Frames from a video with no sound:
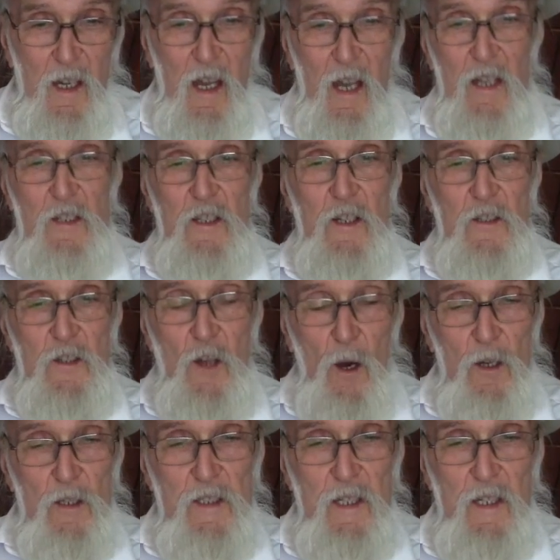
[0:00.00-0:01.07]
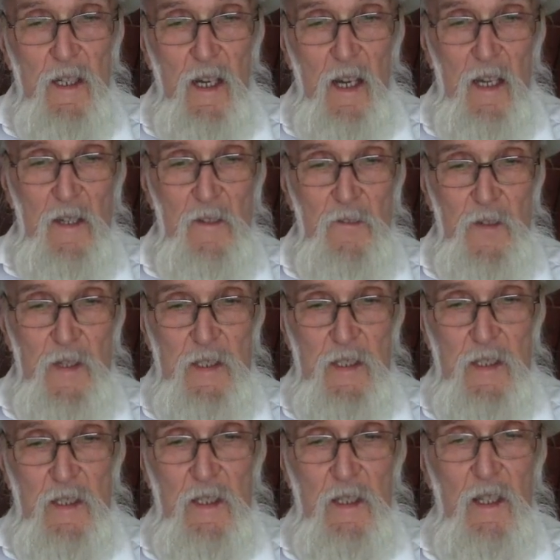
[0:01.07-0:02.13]
and not a
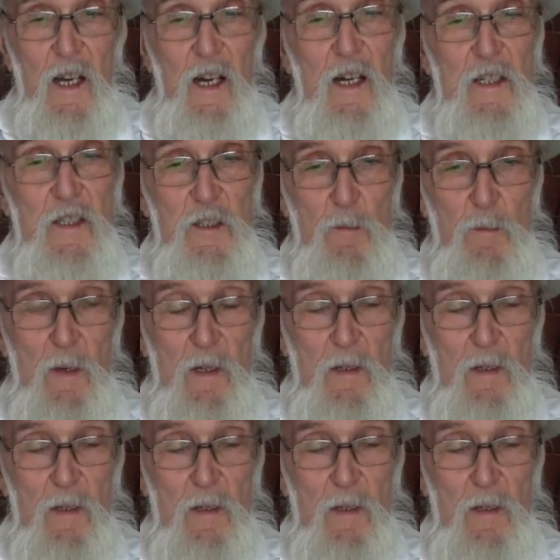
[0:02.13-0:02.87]
physical item.